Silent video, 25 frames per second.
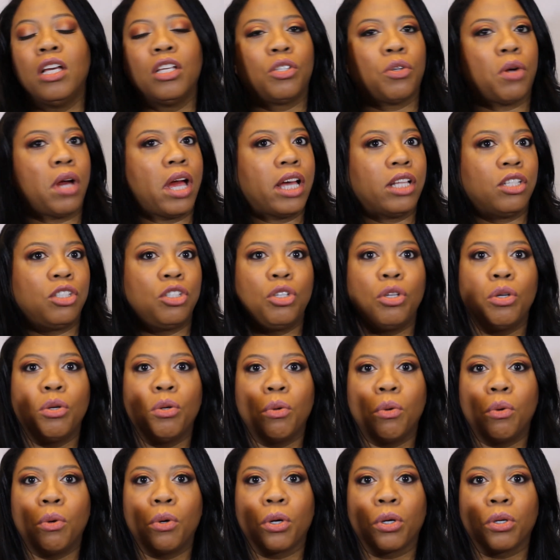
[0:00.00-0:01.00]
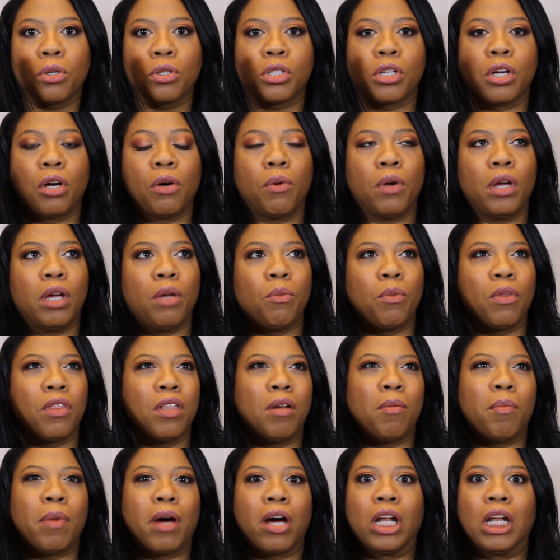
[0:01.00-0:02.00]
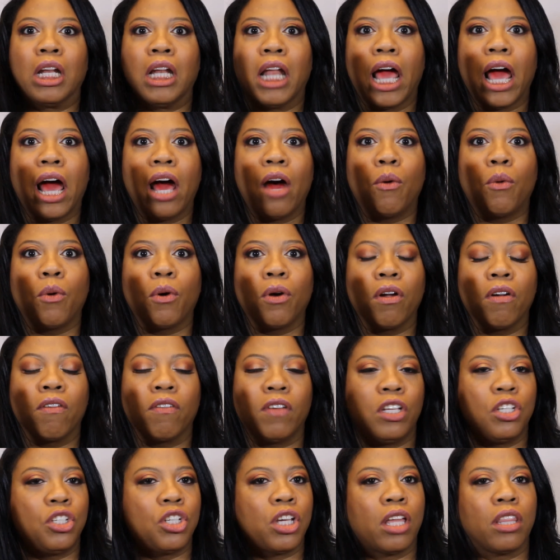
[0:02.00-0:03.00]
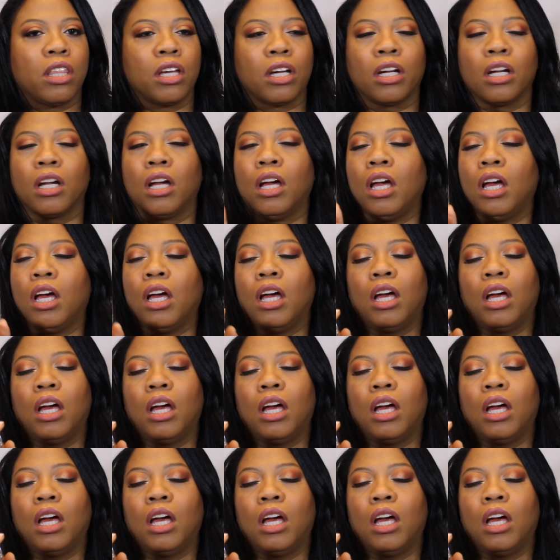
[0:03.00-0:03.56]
So I had 2 orders go in within about an hour of each other.